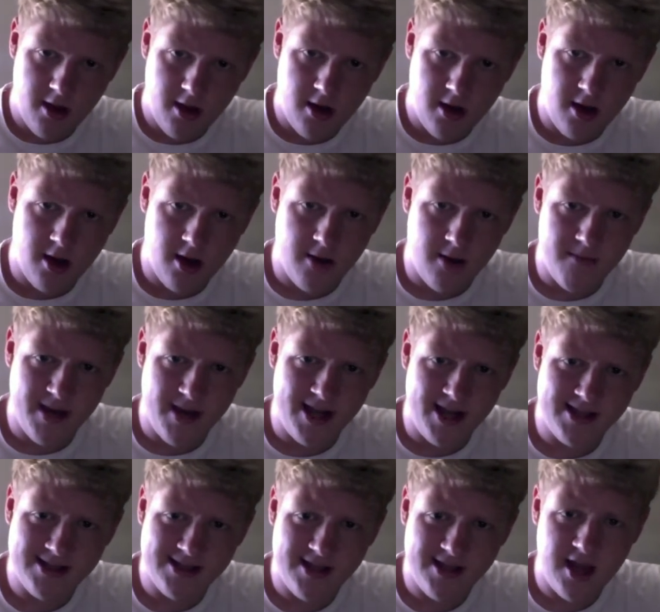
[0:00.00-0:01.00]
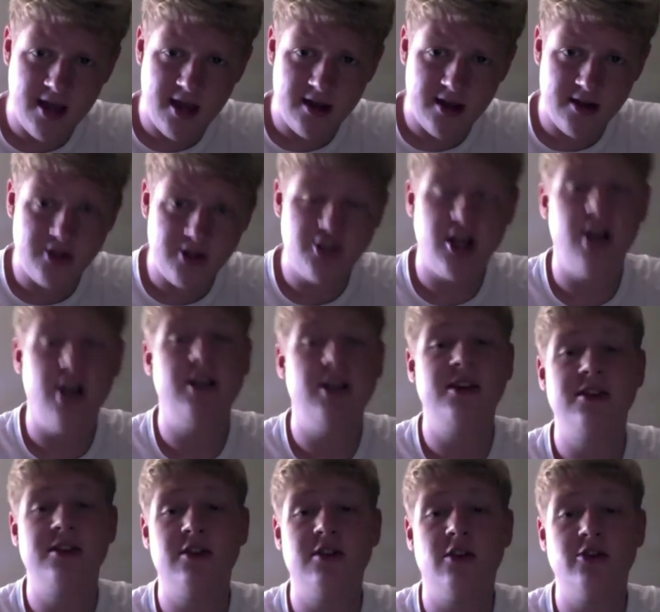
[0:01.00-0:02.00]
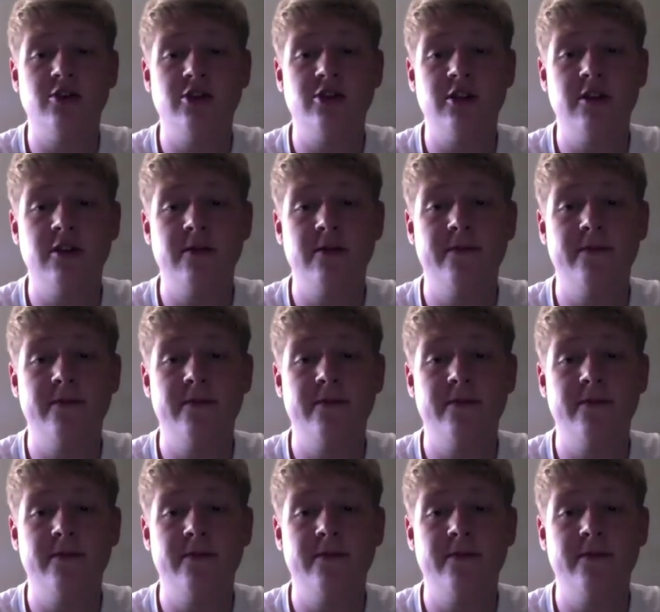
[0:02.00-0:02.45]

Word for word: uh, mainstay in Chinese culture